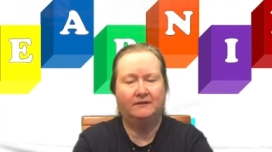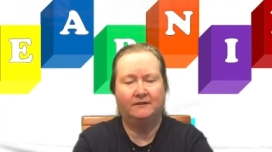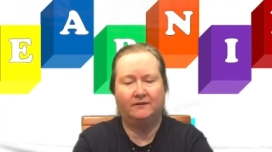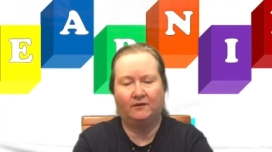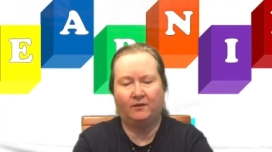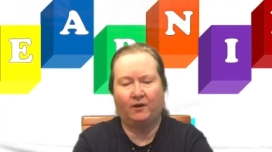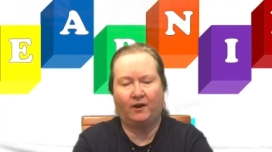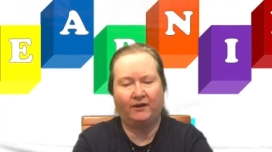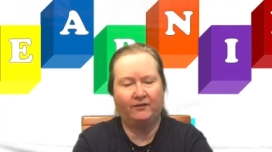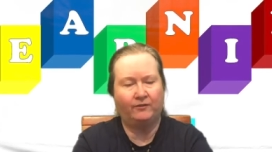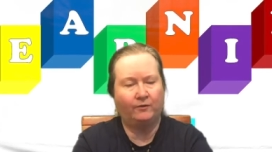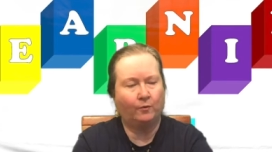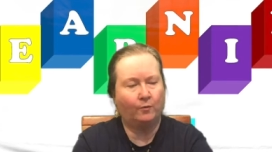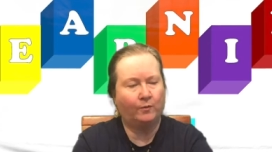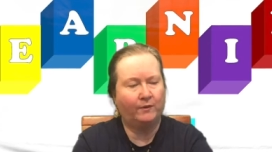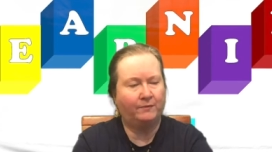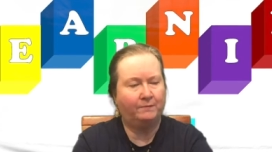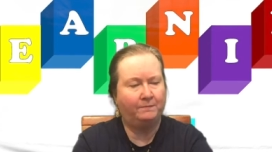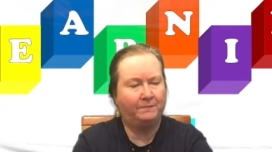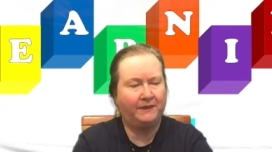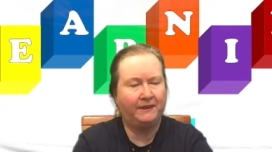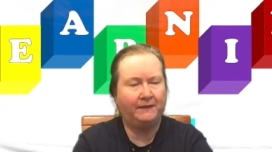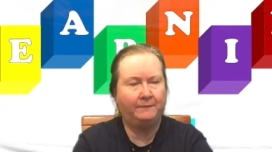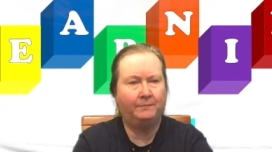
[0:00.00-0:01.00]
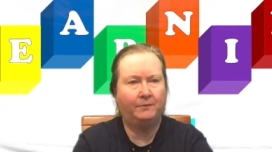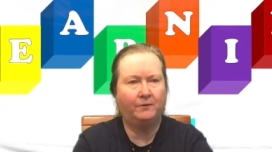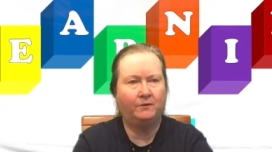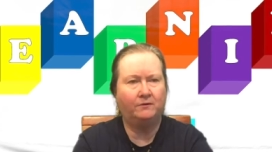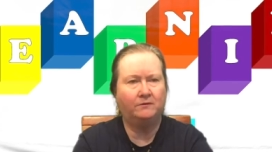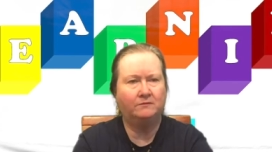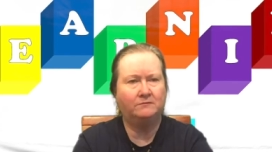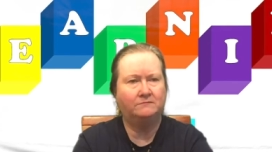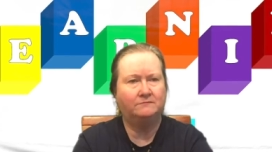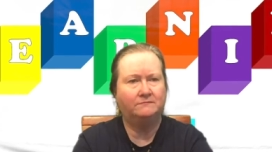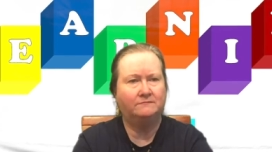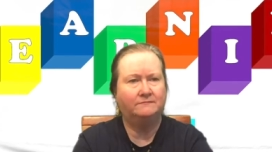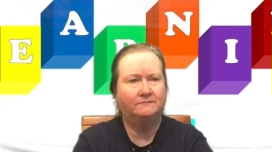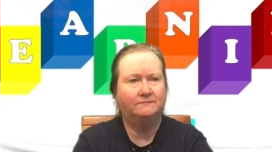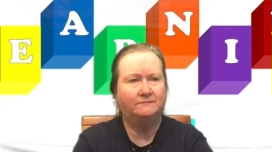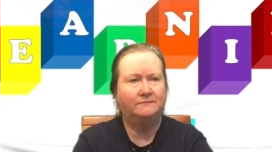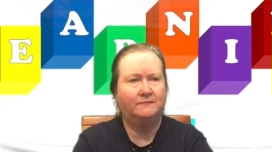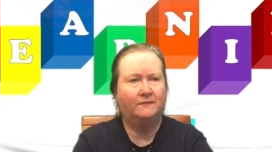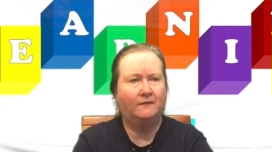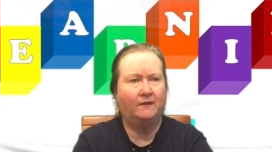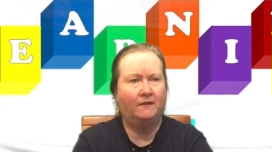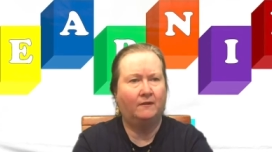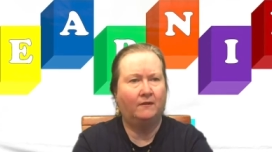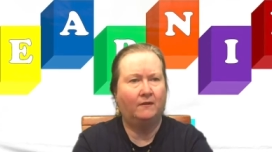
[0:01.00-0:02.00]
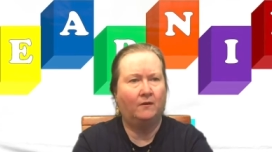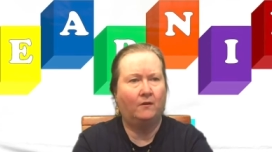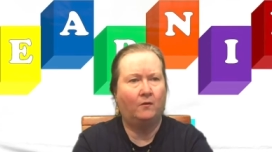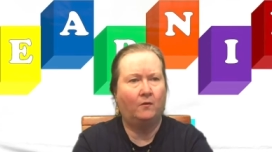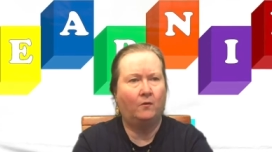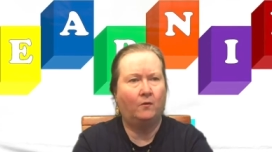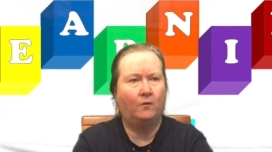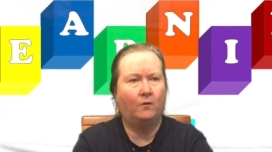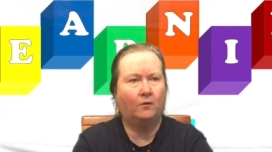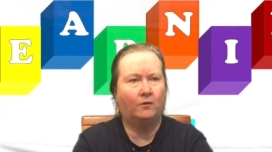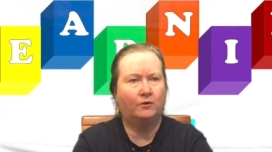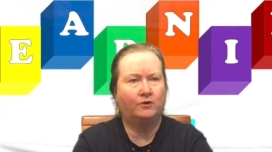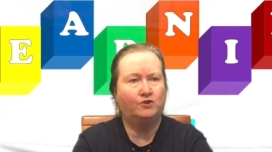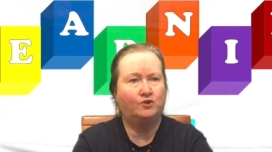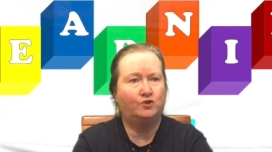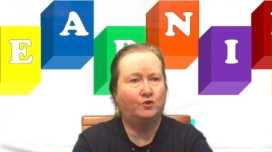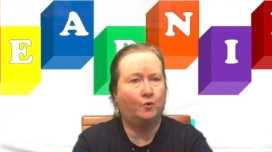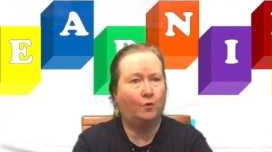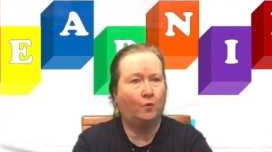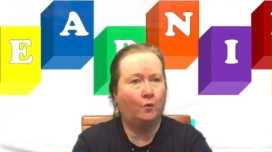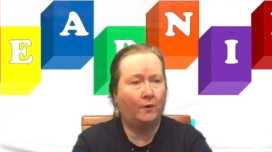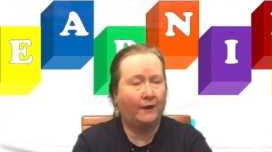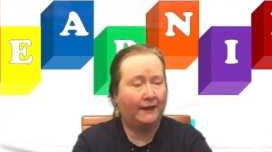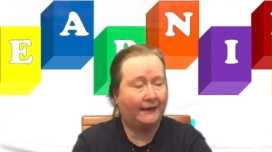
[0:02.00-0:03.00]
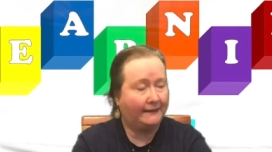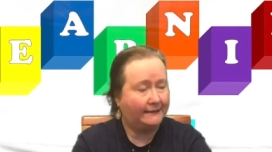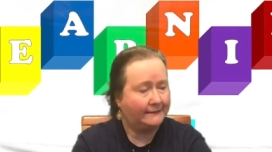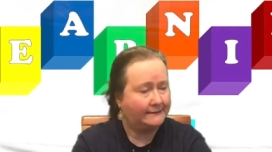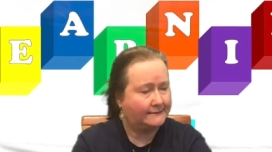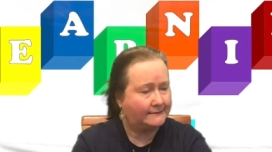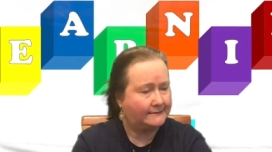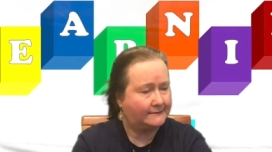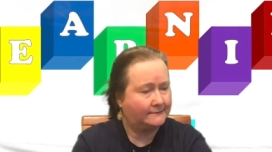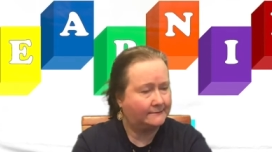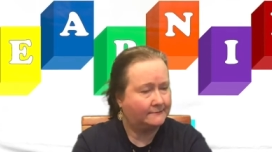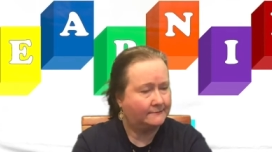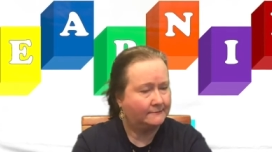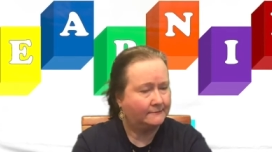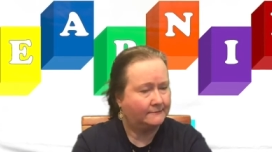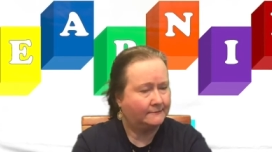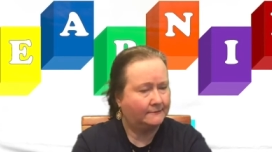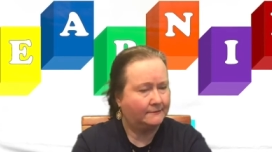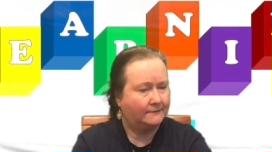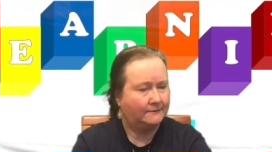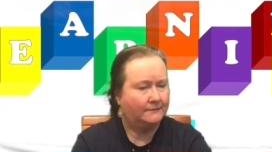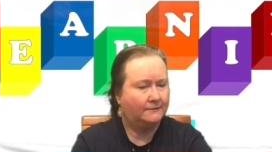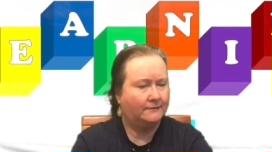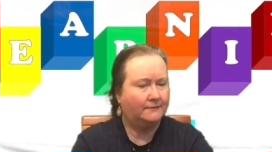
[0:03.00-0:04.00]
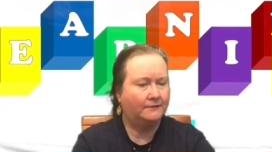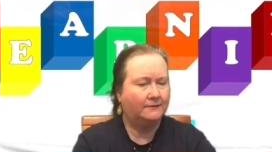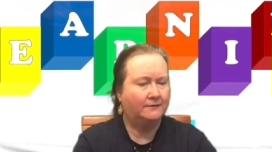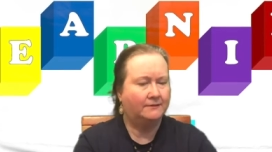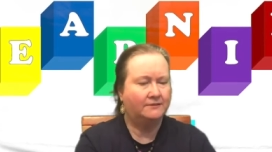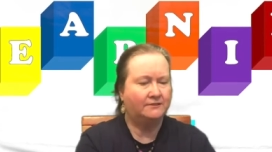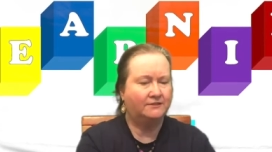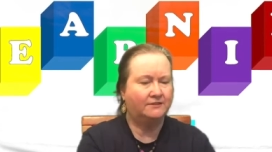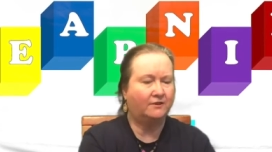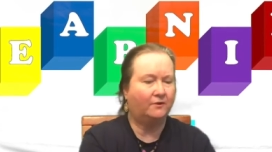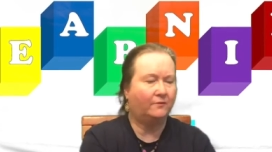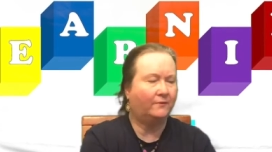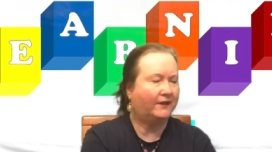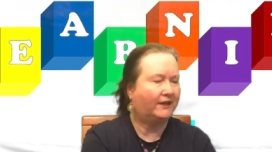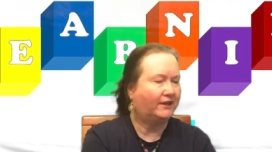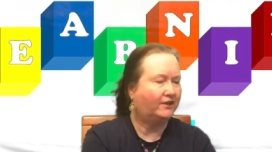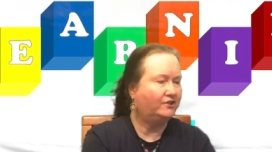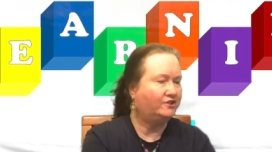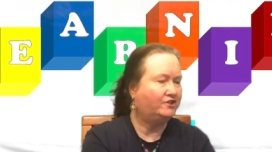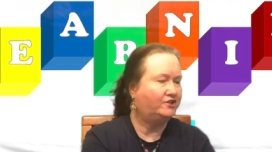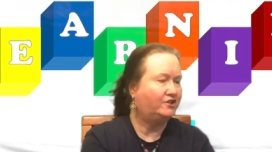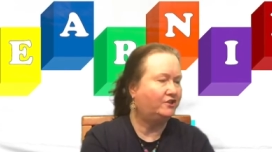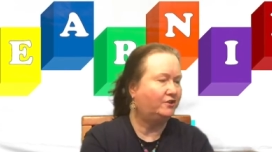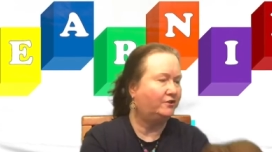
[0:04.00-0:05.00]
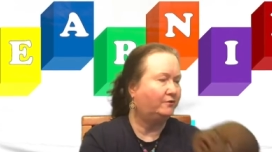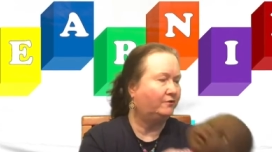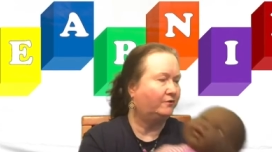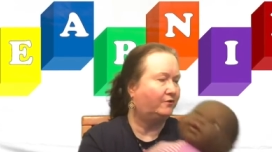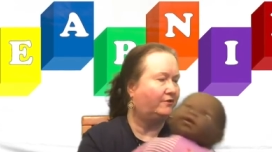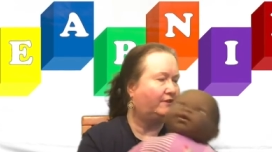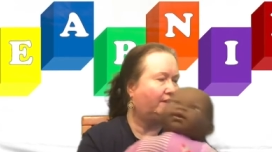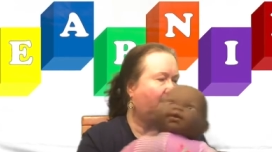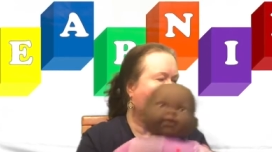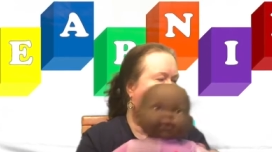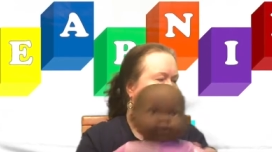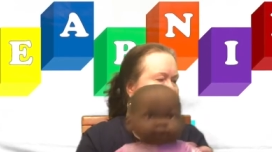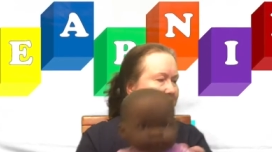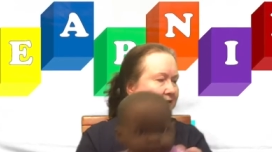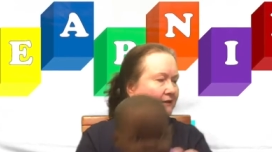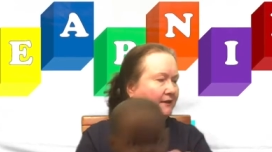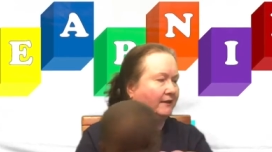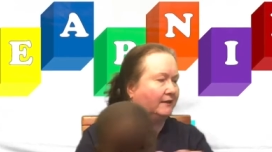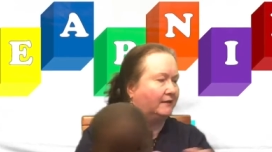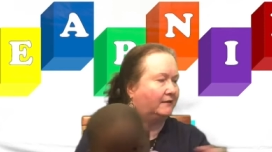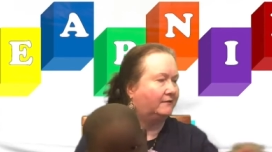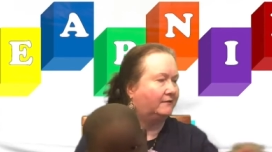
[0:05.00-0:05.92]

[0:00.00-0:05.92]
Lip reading: either with people or toys. So we can do things like